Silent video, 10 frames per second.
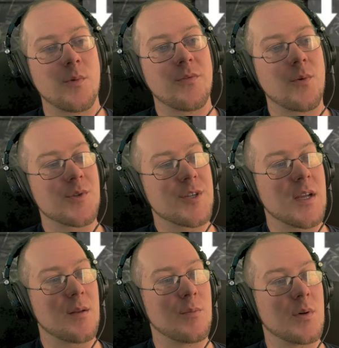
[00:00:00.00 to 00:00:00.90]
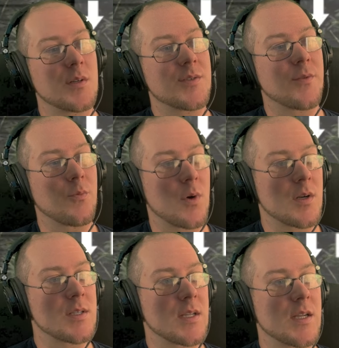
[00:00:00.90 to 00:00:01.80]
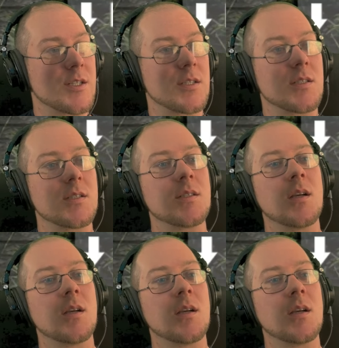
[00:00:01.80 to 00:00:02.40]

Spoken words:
Forge Ahead books for workstations,